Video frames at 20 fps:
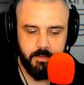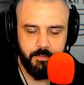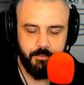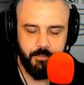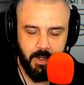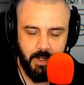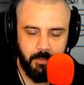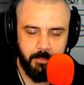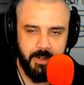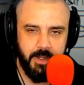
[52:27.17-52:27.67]

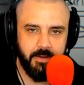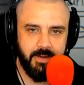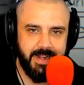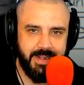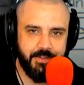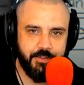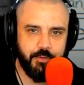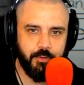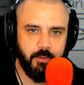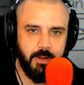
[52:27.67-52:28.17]
Follow me on
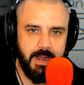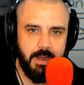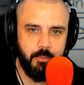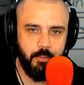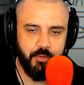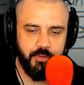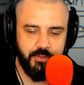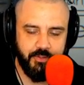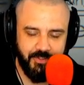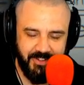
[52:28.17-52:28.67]
Instagram.
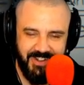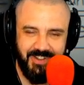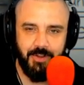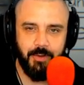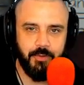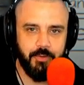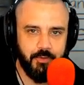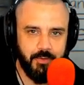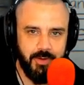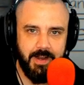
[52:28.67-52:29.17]
We're
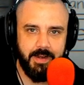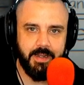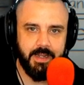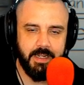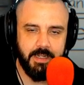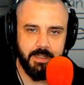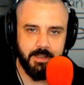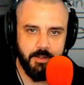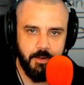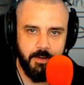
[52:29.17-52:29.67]
still trying to get
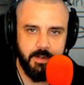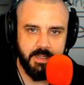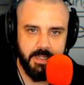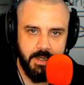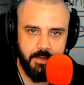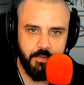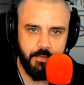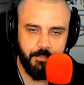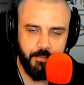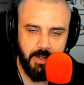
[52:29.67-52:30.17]
to
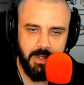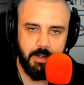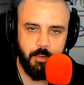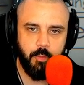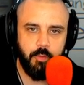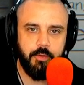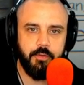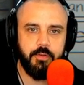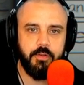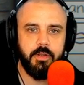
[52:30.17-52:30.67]
30,000
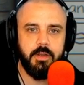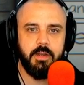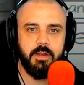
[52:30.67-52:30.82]
followers.